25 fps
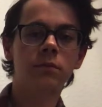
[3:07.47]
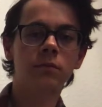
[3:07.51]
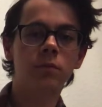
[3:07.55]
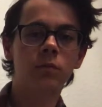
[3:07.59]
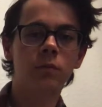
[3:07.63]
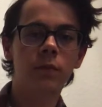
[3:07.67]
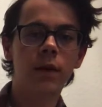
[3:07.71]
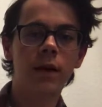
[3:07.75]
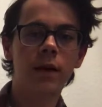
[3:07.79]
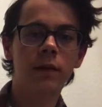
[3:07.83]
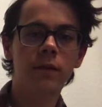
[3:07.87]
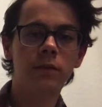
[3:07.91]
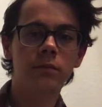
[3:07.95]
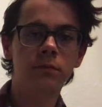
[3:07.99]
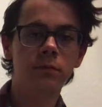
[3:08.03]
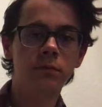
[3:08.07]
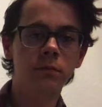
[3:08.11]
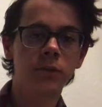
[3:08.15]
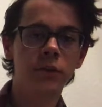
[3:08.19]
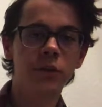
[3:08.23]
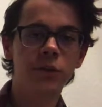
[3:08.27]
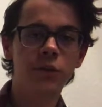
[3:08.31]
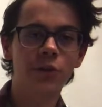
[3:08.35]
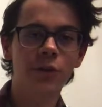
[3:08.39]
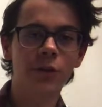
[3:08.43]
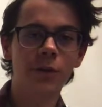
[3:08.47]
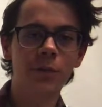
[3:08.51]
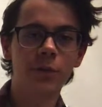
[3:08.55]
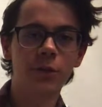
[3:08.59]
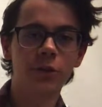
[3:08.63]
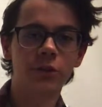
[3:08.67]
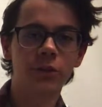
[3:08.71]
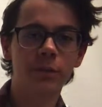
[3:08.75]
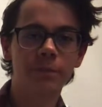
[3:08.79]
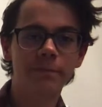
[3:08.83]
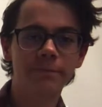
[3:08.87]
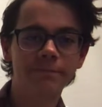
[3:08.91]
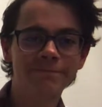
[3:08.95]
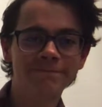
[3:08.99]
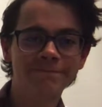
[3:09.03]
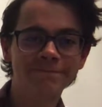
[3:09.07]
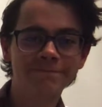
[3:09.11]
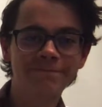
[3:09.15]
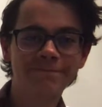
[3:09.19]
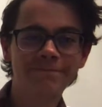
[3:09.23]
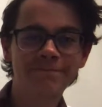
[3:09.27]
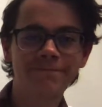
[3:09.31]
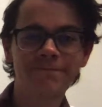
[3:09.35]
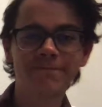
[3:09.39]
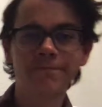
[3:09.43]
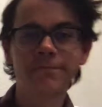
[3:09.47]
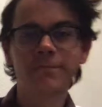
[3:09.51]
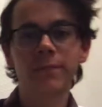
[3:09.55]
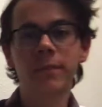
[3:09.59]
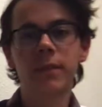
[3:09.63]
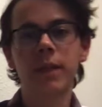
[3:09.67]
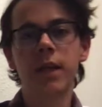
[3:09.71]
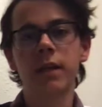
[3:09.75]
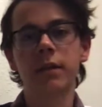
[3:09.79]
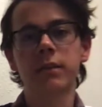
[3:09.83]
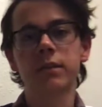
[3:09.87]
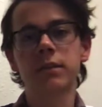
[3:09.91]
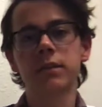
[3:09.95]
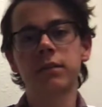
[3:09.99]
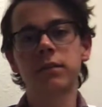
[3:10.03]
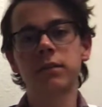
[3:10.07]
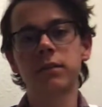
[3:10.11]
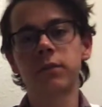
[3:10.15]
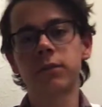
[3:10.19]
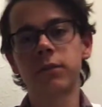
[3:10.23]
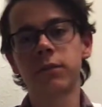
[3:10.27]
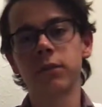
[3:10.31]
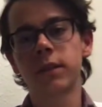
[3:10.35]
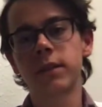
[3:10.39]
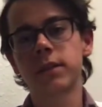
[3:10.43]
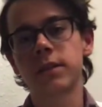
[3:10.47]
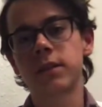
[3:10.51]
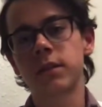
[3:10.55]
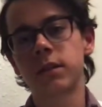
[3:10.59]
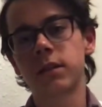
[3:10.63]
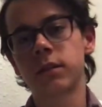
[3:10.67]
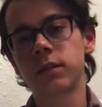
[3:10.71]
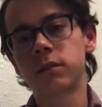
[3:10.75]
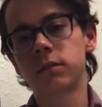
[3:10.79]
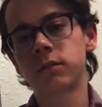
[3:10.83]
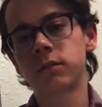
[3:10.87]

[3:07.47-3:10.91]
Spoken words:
while you're doing a push-up. Thanks for listening.